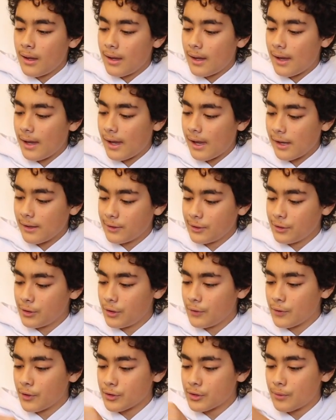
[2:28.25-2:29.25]
And
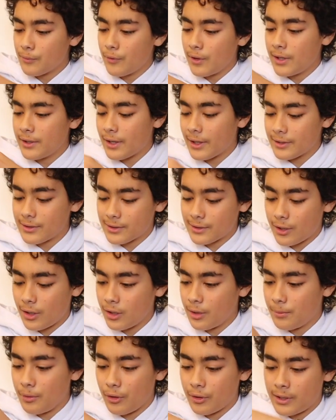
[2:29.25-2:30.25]
you've got some really nice
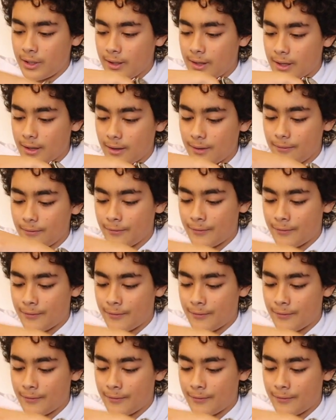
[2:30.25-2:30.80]
color blocking here.